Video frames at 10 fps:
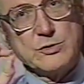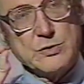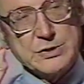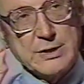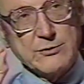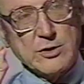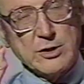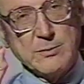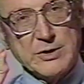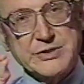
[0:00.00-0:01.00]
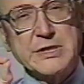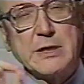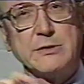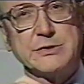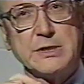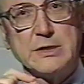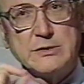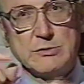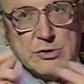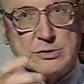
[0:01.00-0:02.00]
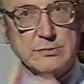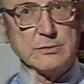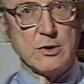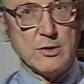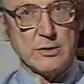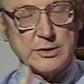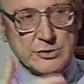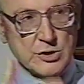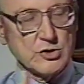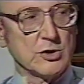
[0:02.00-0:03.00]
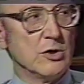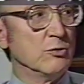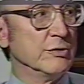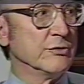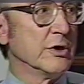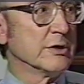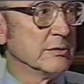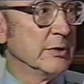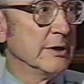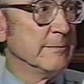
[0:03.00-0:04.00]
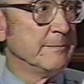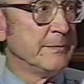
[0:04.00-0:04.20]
So instead of talking about single cells, which is essentially all we've talked about,